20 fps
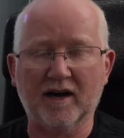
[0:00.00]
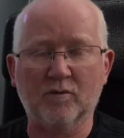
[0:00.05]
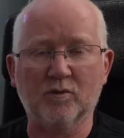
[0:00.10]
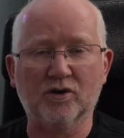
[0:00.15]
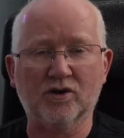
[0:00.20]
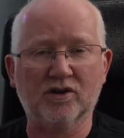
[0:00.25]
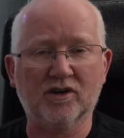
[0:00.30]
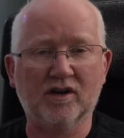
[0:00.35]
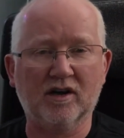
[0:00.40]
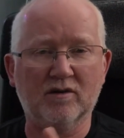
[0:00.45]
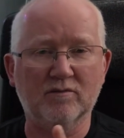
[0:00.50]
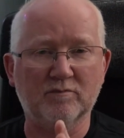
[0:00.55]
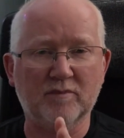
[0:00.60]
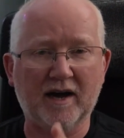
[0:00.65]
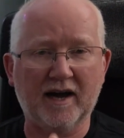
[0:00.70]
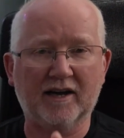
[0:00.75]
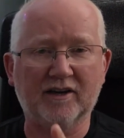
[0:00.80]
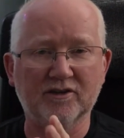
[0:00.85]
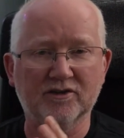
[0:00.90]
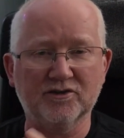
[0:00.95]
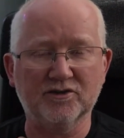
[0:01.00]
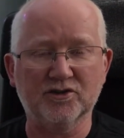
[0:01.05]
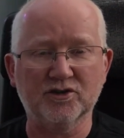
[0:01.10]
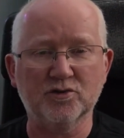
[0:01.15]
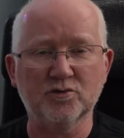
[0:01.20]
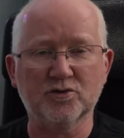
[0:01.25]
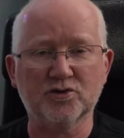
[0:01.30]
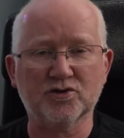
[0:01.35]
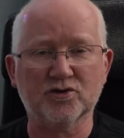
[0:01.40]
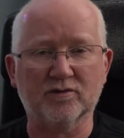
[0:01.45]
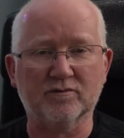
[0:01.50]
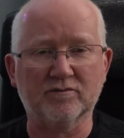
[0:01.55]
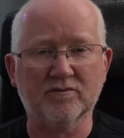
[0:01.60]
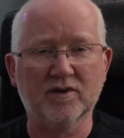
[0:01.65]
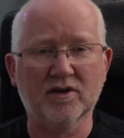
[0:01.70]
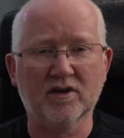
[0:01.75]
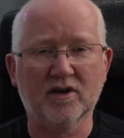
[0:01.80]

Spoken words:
We're going to go back and do some